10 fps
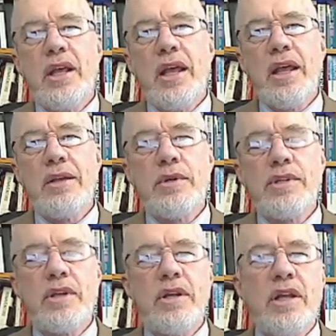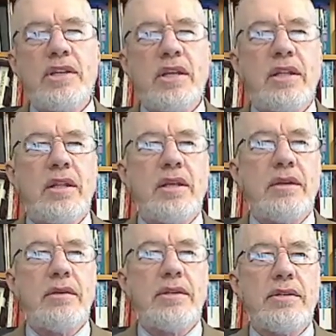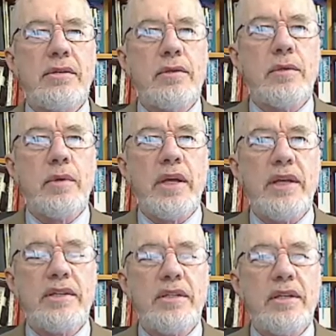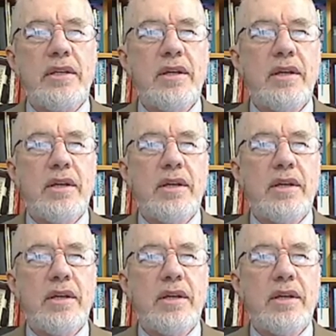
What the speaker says: And to a certain extent, there is always the